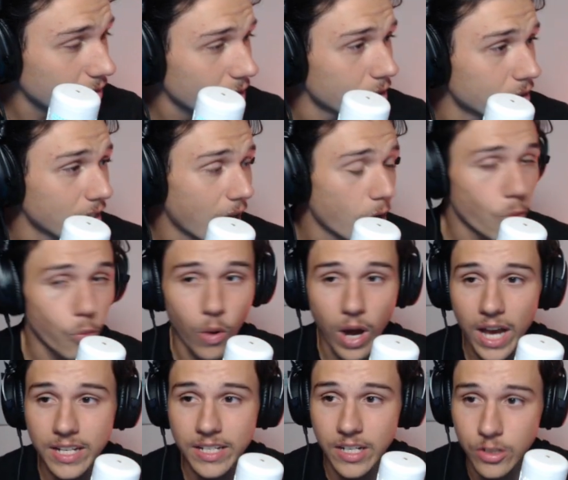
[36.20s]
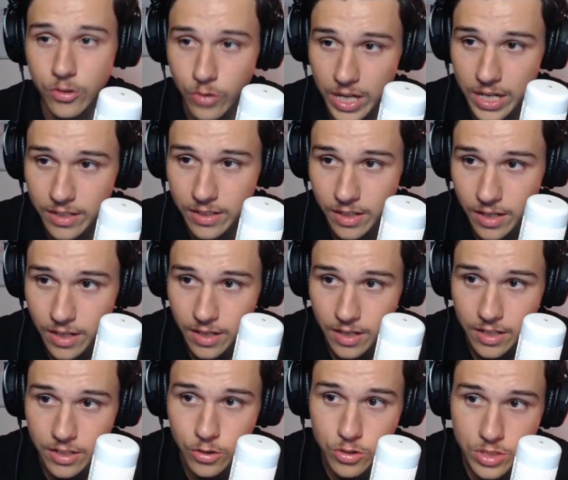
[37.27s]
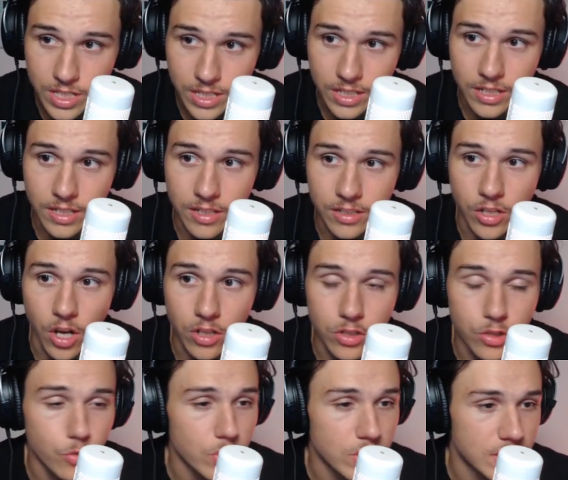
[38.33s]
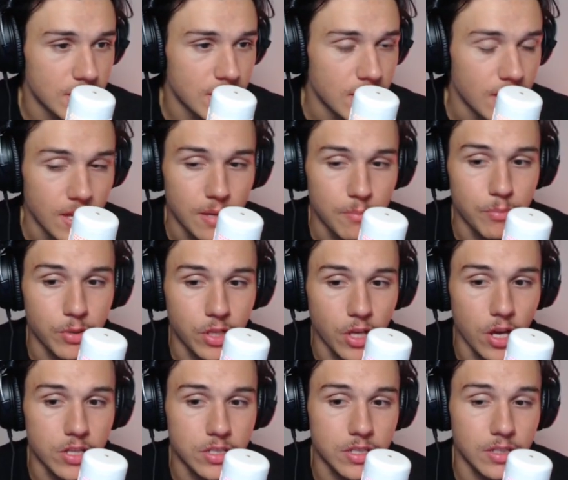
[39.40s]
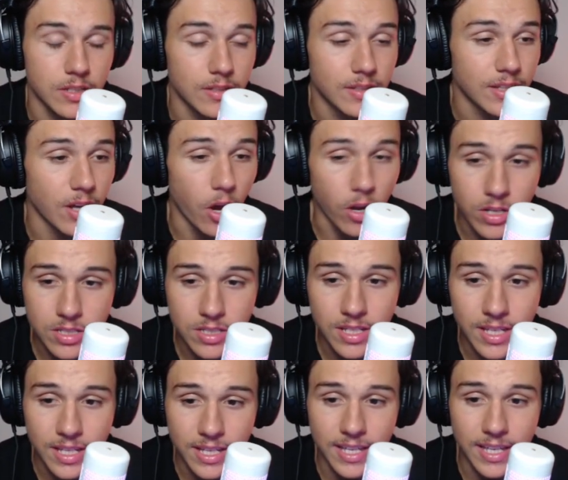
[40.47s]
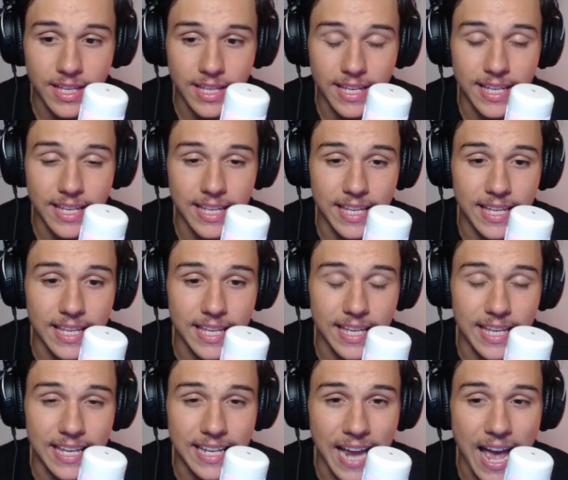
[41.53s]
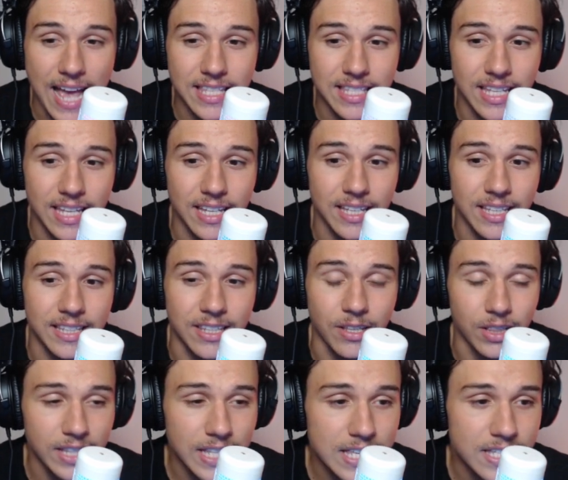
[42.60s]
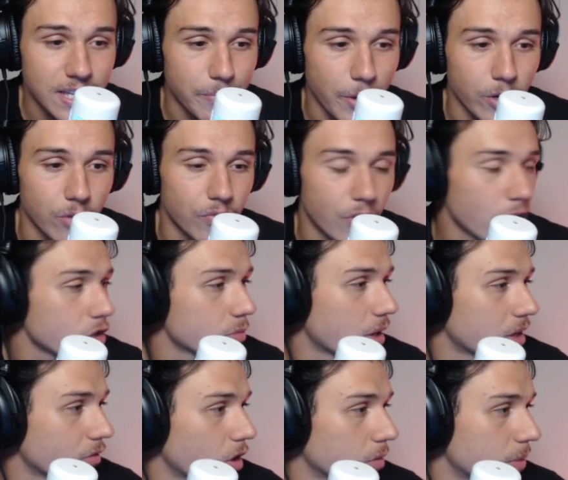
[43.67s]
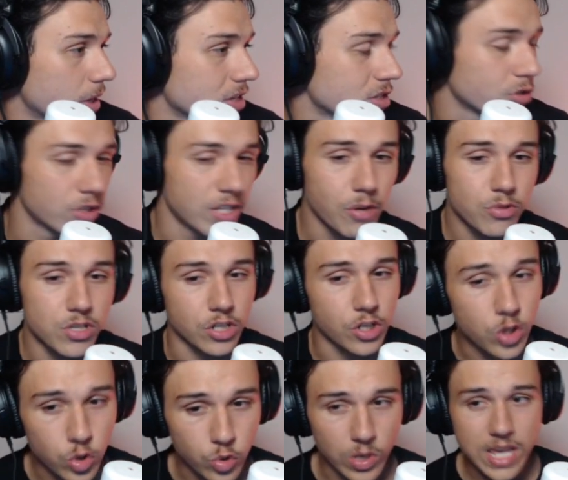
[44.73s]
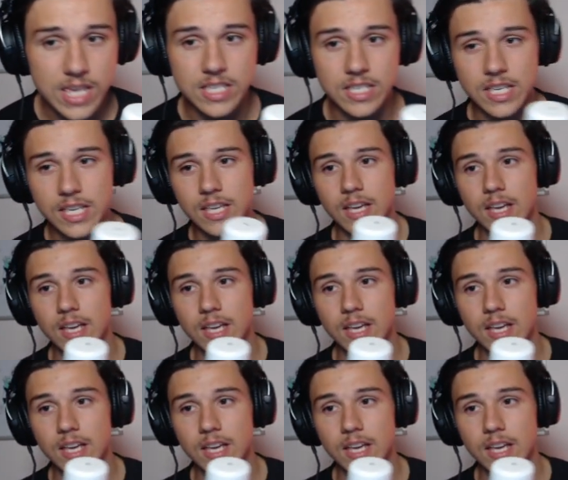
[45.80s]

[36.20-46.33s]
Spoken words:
Now, why did I trade New Zealand dollar USD? Because honestly, it had the least amount of volume out of all pairs. So today was a crazy